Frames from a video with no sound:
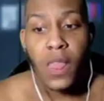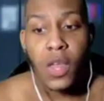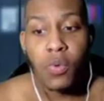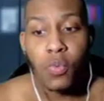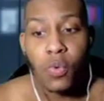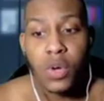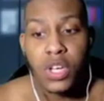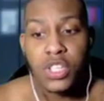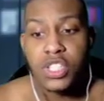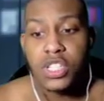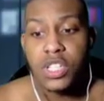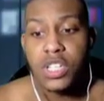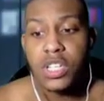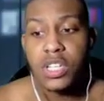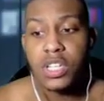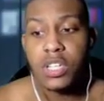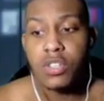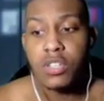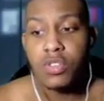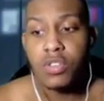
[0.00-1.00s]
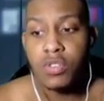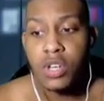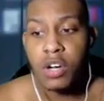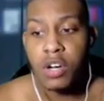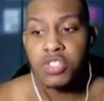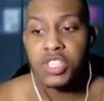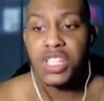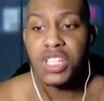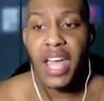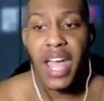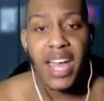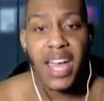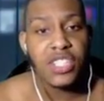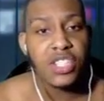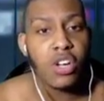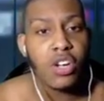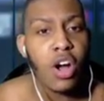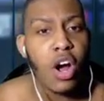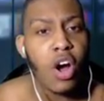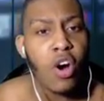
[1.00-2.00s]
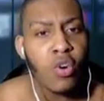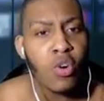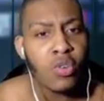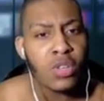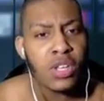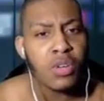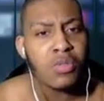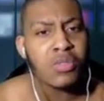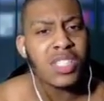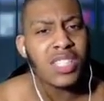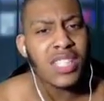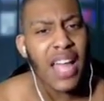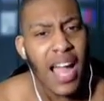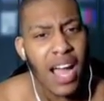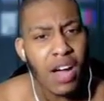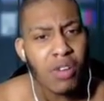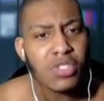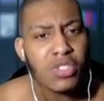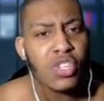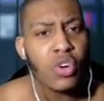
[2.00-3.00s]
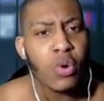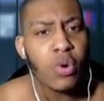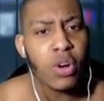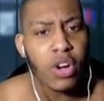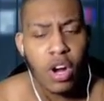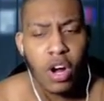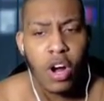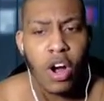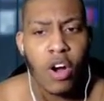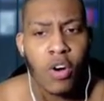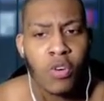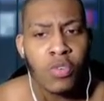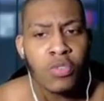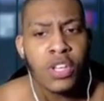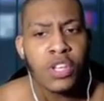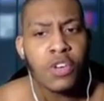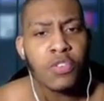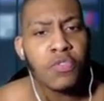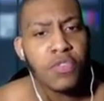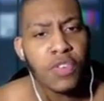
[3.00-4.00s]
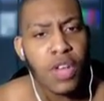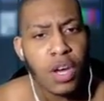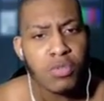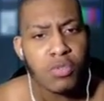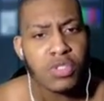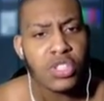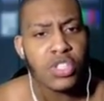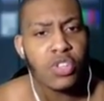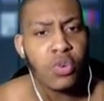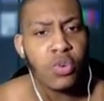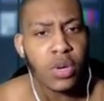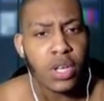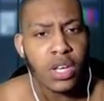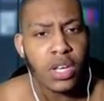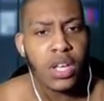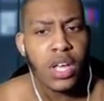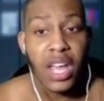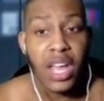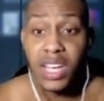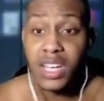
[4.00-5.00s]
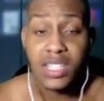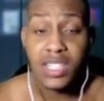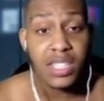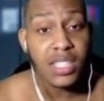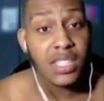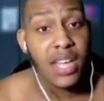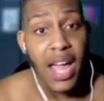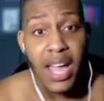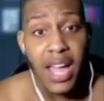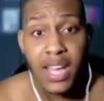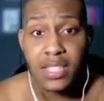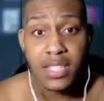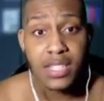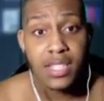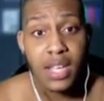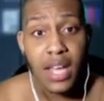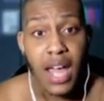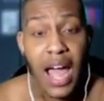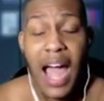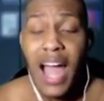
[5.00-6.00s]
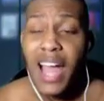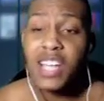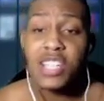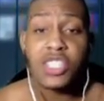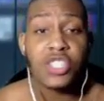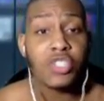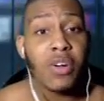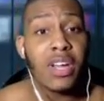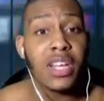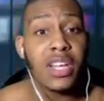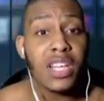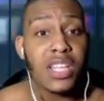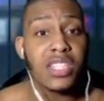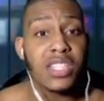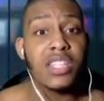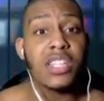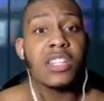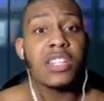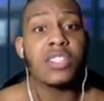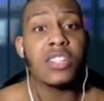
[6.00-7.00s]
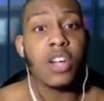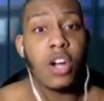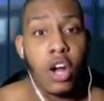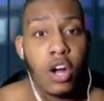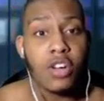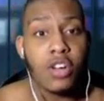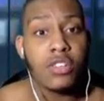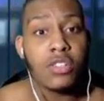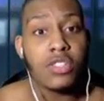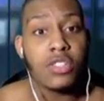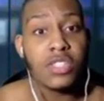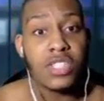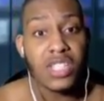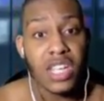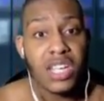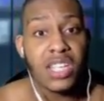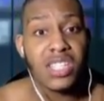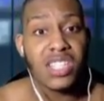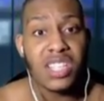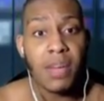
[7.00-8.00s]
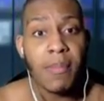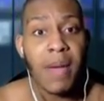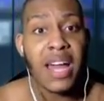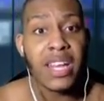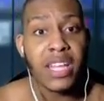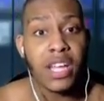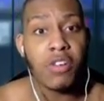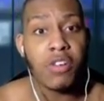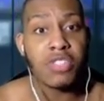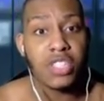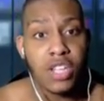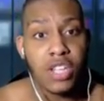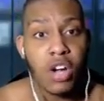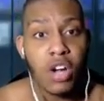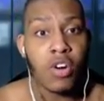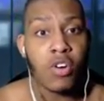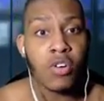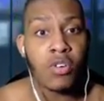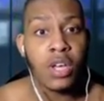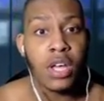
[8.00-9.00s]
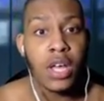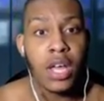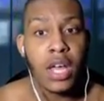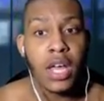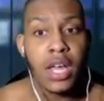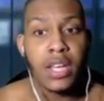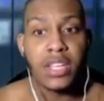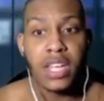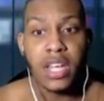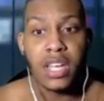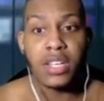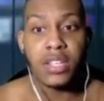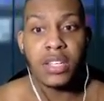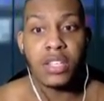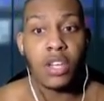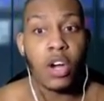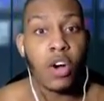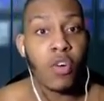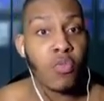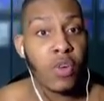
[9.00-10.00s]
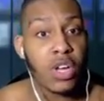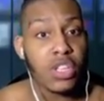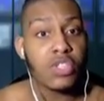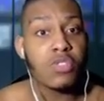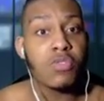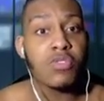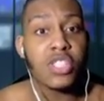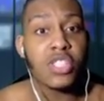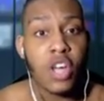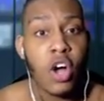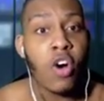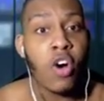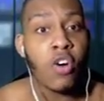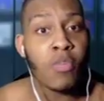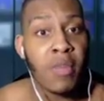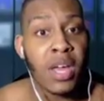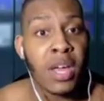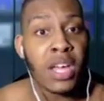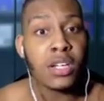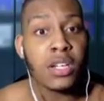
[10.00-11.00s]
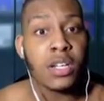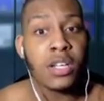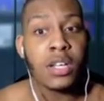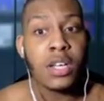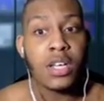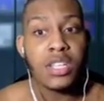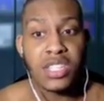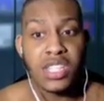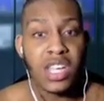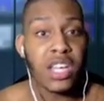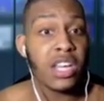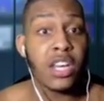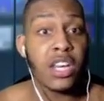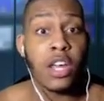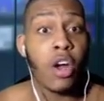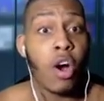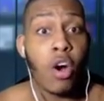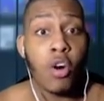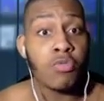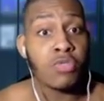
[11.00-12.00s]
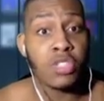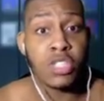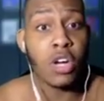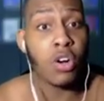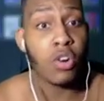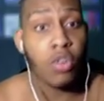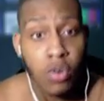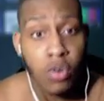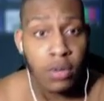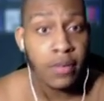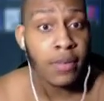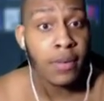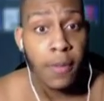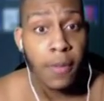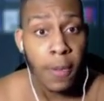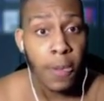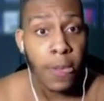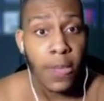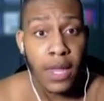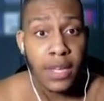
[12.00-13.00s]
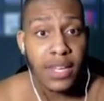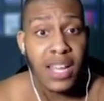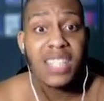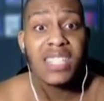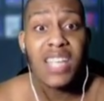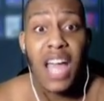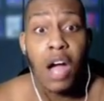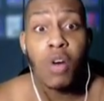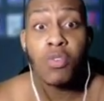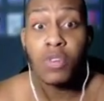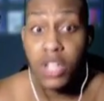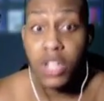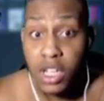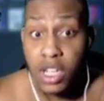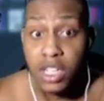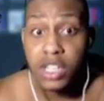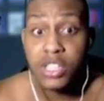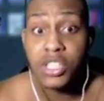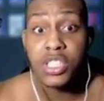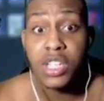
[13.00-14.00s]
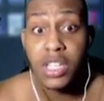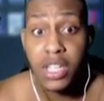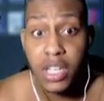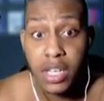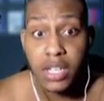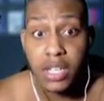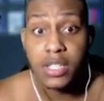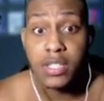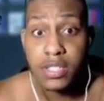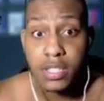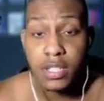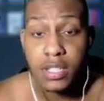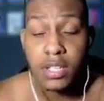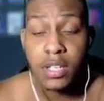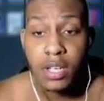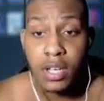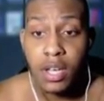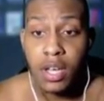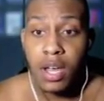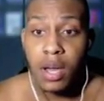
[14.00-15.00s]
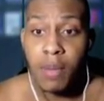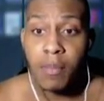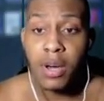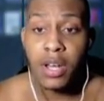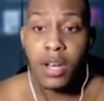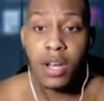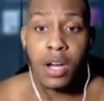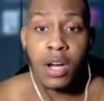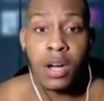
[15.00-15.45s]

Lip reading: which she, you know, she adds her own little style to it, her own little flow to it. And it's nice. I enjoy listening to her singing somebody else's song than the original song maker singing their own song. That's how good she is. But